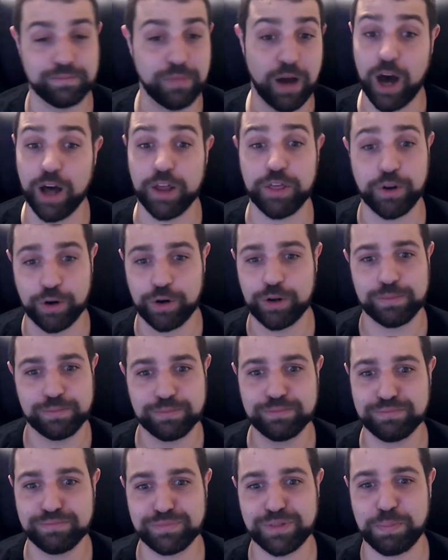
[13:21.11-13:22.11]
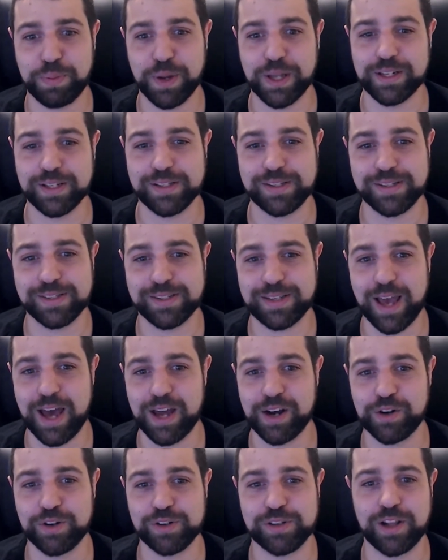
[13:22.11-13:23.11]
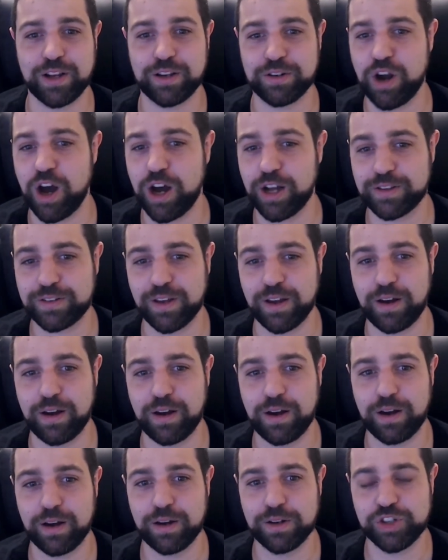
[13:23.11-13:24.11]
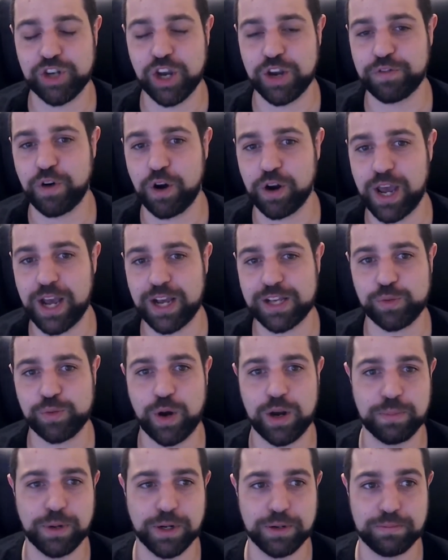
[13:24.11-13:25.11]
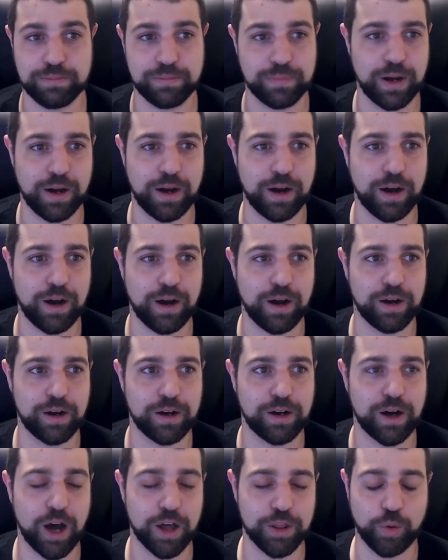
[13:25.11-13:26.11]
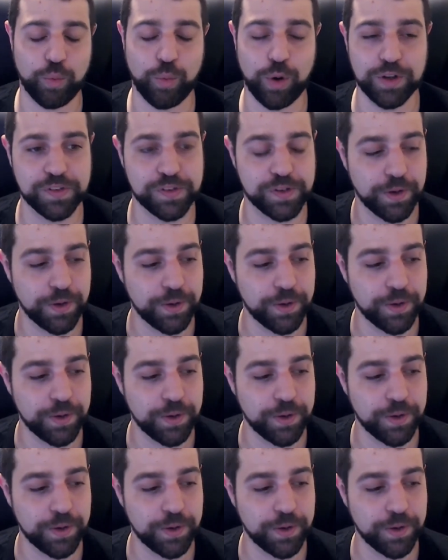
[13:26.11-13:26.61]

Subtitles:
other dependency scanners, like not JFrog Xray, but other ones,